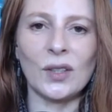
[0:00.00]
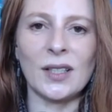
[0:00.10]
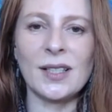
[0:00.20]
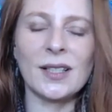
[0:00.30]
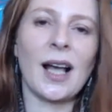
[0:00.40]

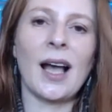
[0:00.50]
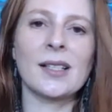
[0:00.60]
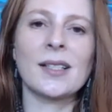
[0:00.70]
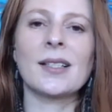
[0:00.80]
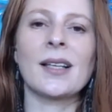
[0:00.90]

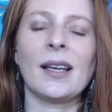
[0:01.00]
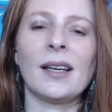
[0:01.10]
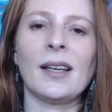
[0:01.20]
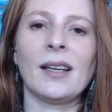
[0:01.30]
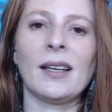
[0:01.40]
discuss
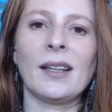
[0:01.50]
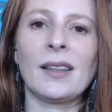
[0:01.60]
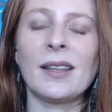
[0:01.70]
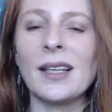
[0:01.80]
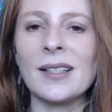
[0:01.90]

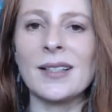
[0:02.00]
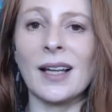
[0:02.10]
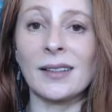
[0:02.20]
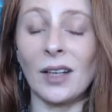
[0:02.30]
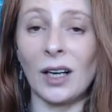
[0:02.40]
things
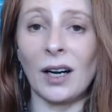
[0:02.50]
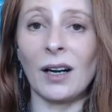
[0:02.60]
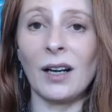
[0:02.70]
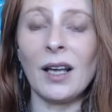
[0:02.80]
that are